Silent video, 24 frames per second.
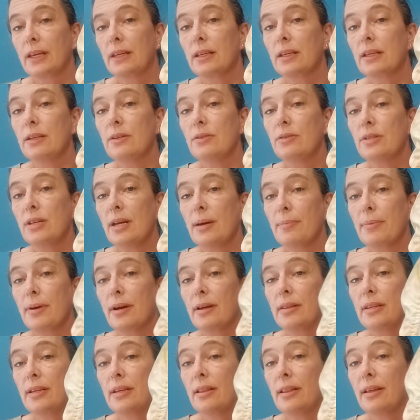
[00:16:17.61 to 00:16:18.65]
Q-snap
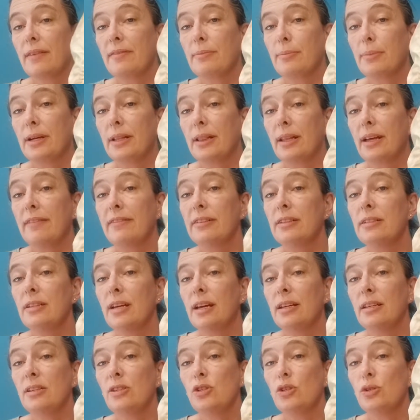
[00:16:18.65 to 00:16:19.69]
on the 11 by 11
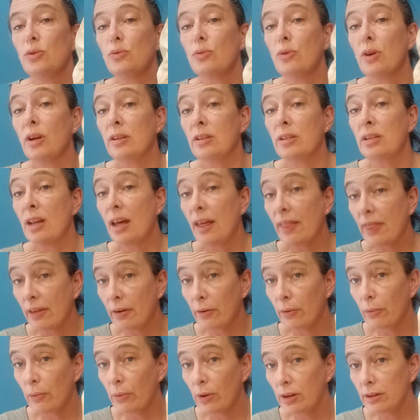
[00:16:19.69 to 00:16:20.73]
and do
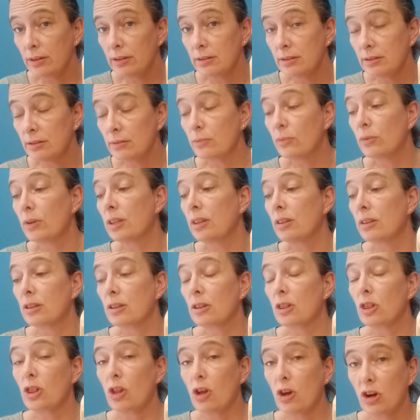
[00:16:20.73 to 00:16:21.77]
another one with
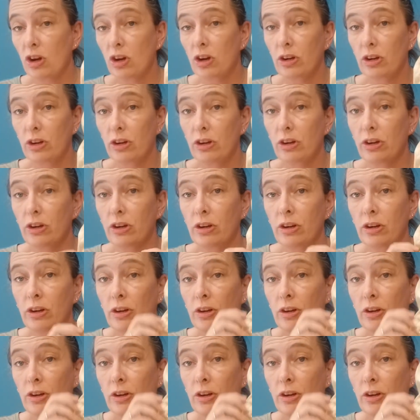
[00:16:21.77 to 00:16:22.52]
longer